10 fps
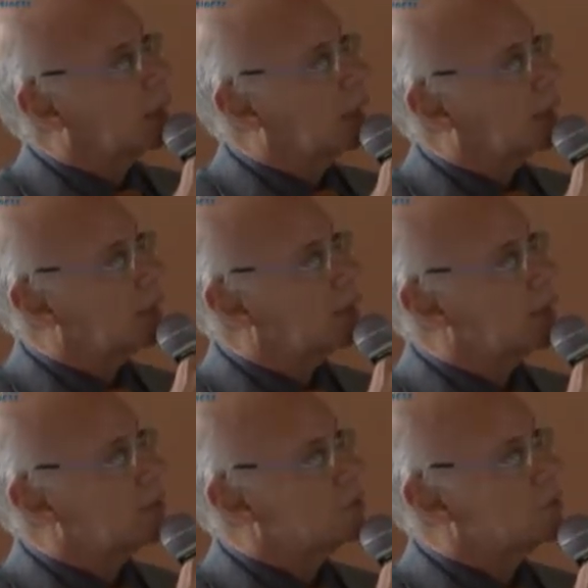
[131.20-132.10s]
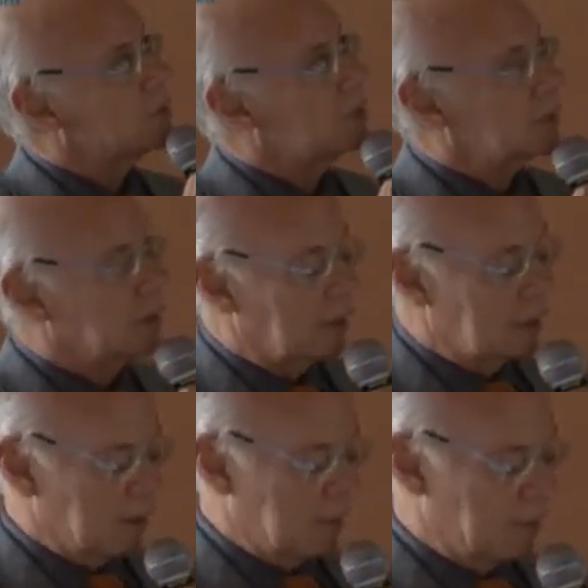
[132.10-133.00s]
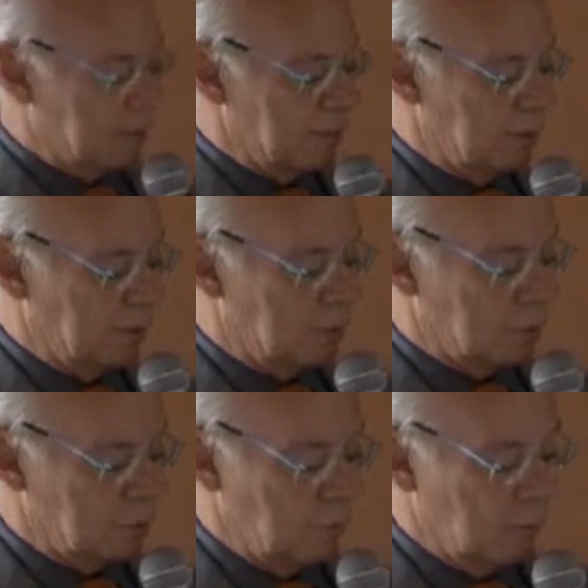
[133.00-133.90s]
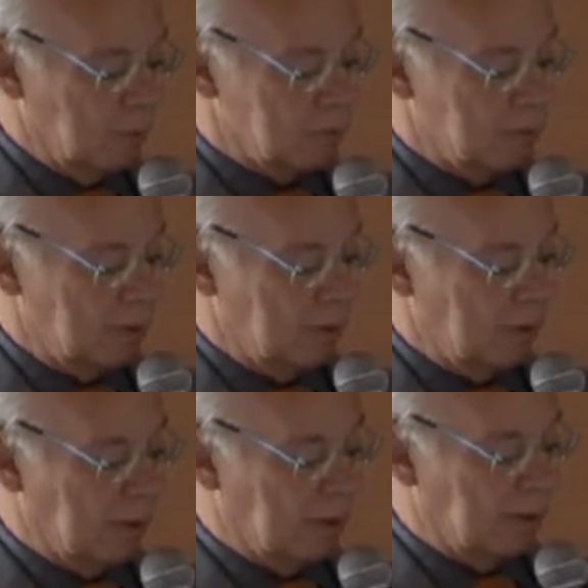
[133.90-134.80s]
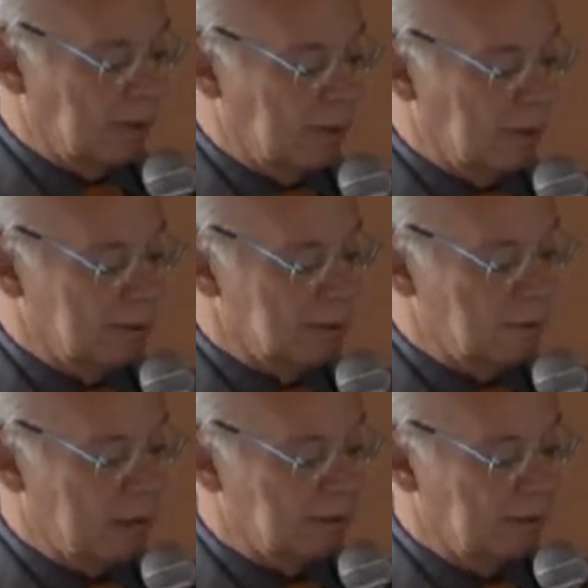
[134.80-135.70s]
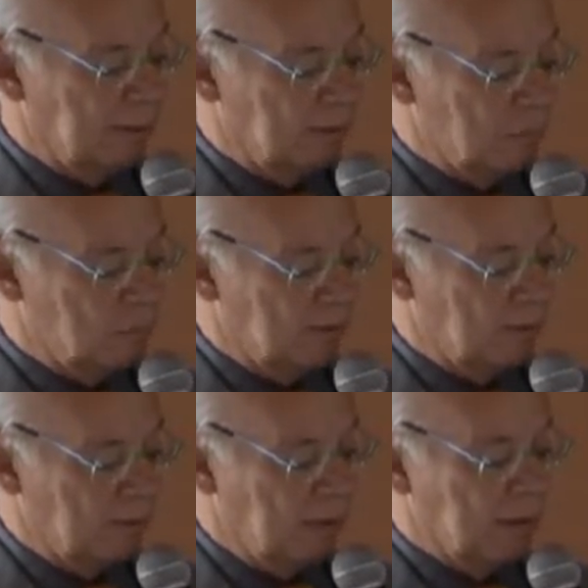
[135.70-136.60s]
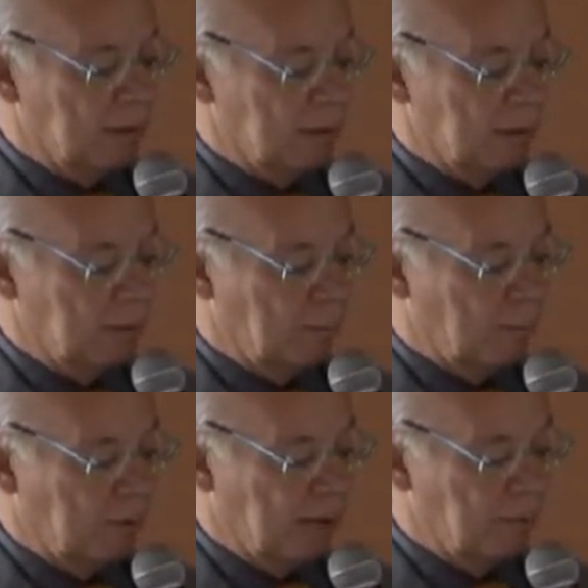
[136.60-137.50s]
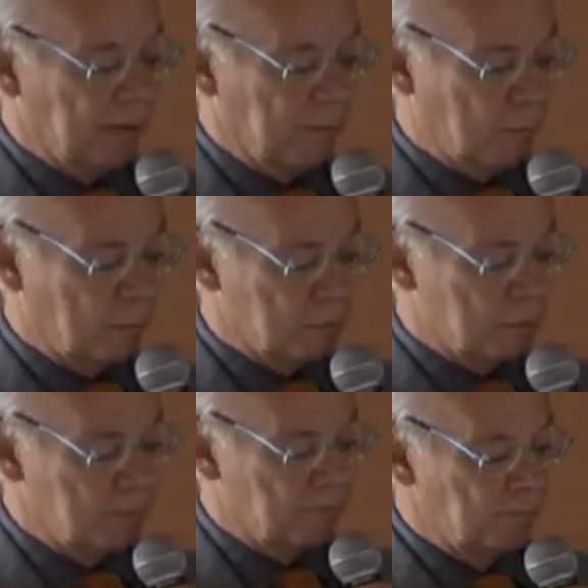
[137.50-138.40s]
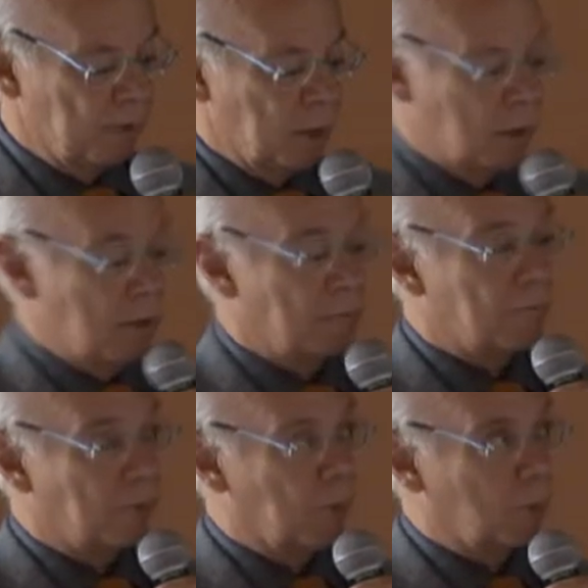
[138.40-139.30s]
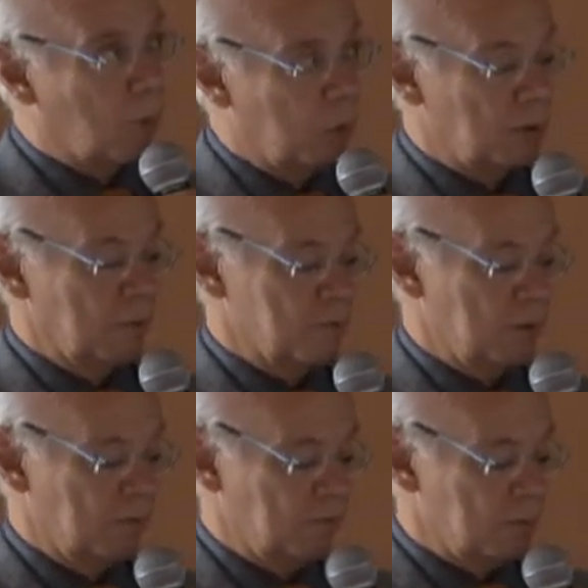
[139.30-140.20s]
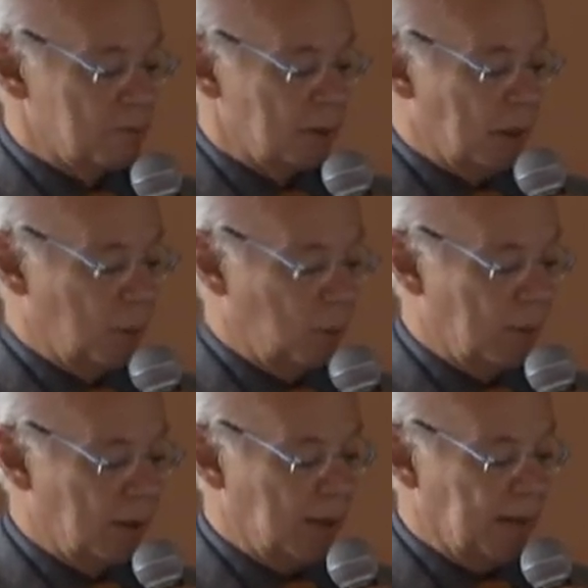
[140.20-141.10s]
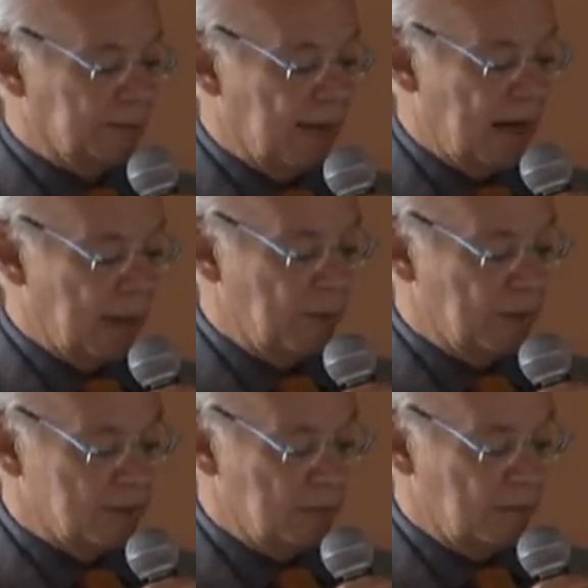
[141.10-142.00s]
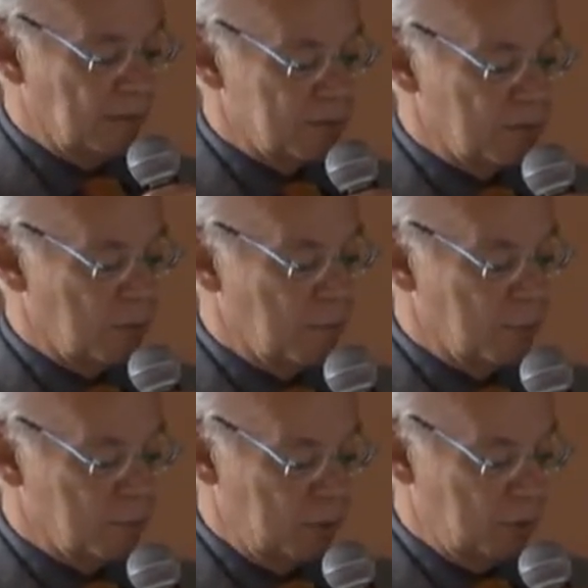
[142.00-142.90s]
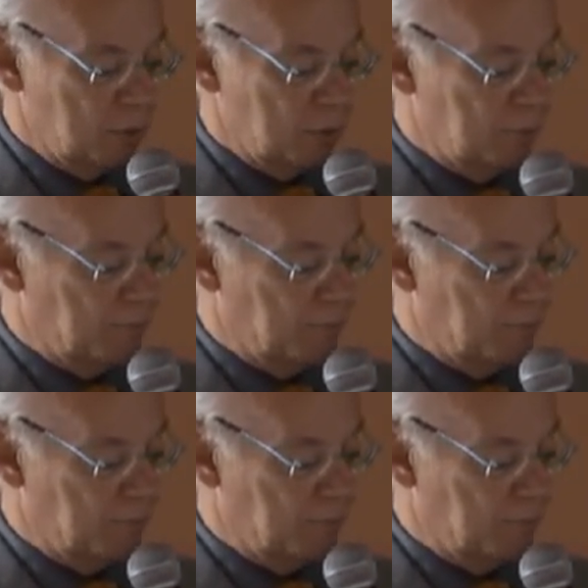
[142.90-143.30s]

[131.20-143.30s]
Another interesting uh, presentation was uh, regarding a semantic-driven integral programming approach for quality of service, our dynamic service composition.